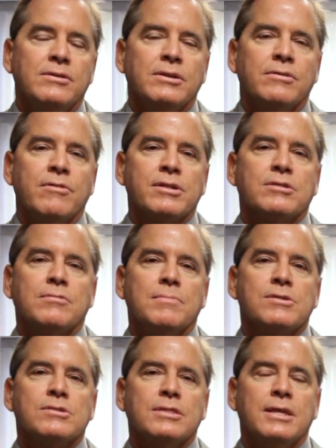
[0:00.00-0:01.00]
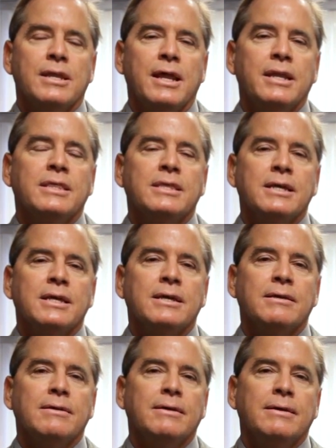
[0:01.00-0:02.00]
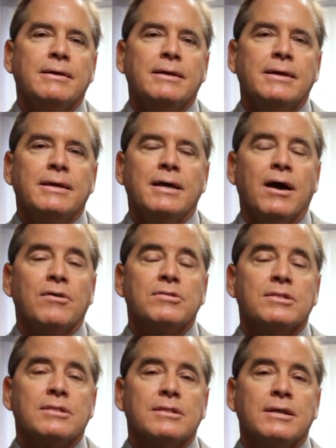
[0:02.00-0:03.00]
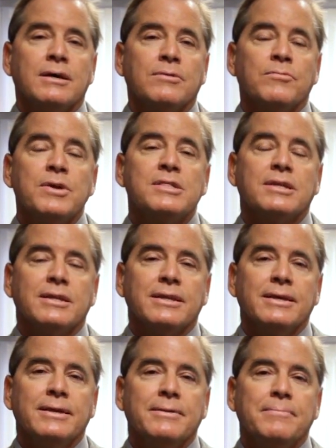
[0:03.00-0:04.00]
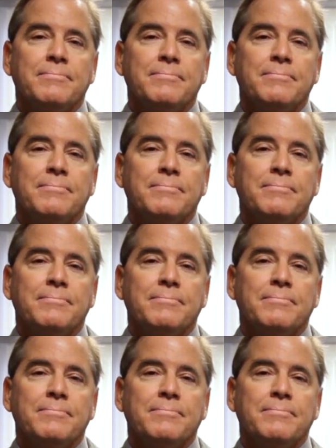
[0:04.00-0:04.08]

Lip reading: Union Rescue Mission than anything else recently.